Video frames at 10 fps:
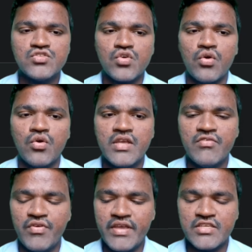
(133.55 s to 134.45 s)
So
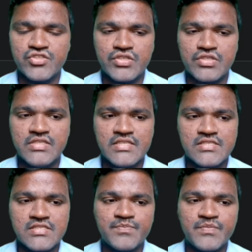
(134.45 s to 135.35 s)
if I execute
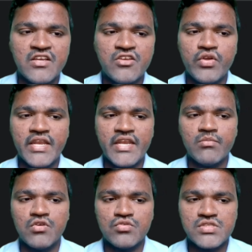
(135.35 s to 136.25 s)
this, you can
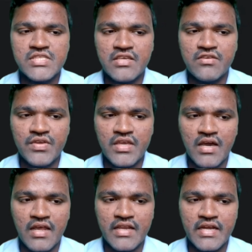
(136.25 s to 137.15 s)
able to see we
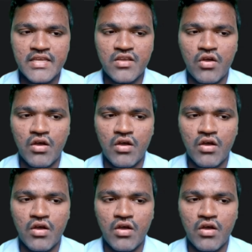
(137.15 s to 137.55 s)
are getting